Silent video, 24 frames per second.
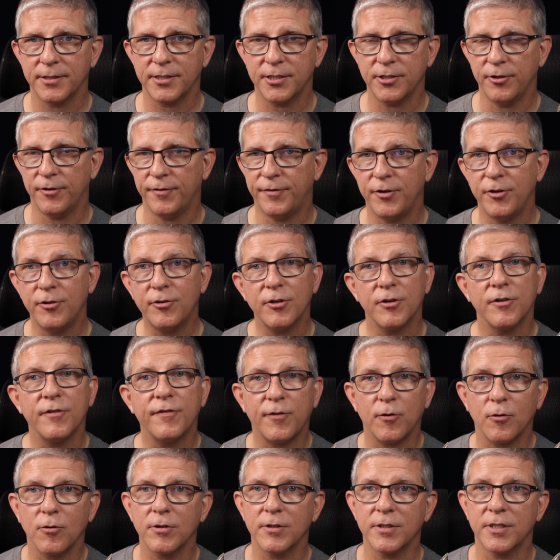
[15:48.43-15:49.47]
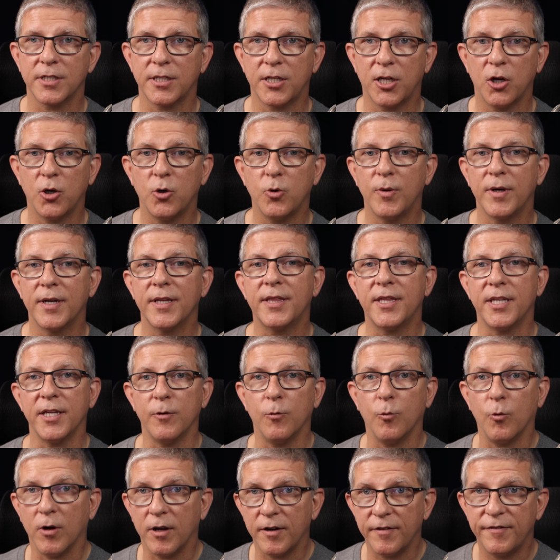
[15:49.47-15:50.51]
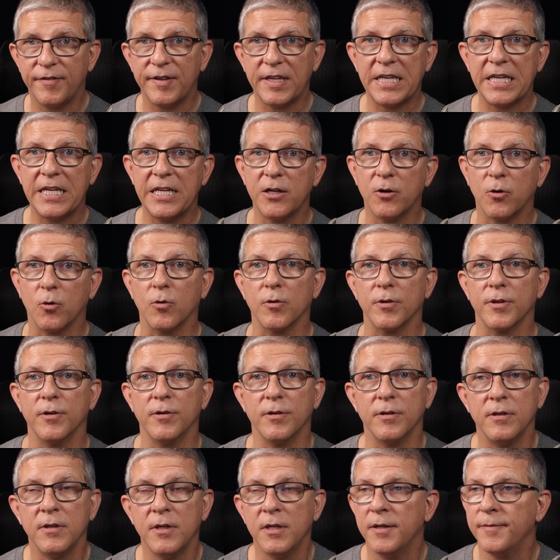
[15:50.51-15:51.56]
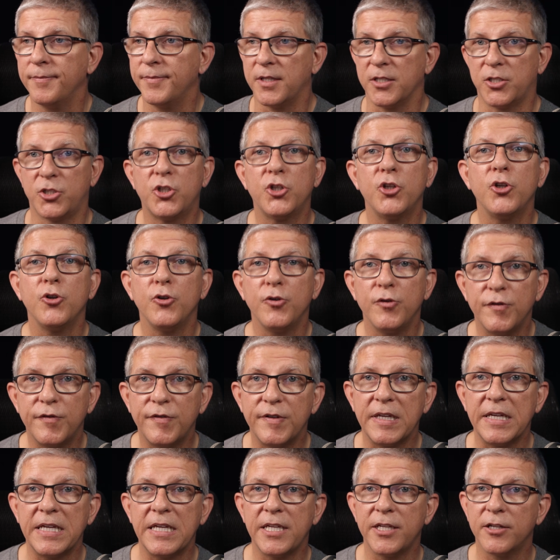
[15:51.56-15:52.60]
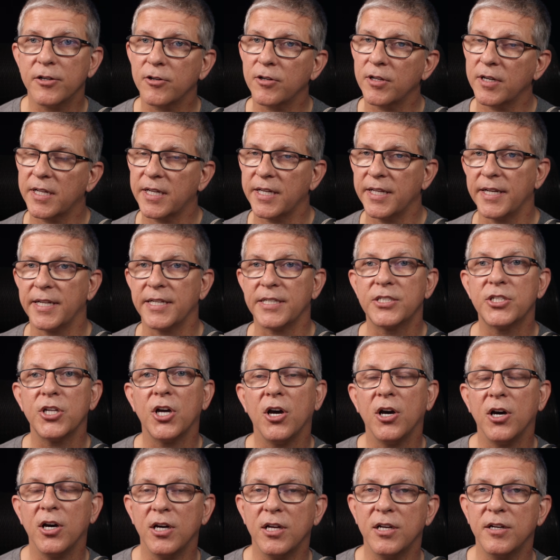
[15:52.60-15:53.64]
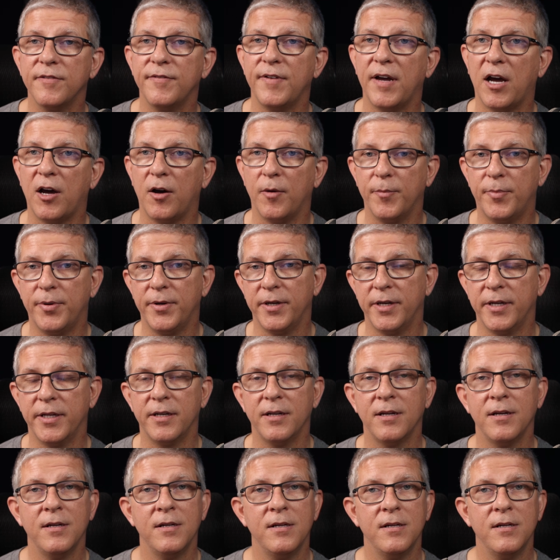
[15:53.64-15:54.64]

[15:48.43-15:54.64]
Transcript: So if you can afford to go with the 1V or the 2V, you're going to get a ton of output,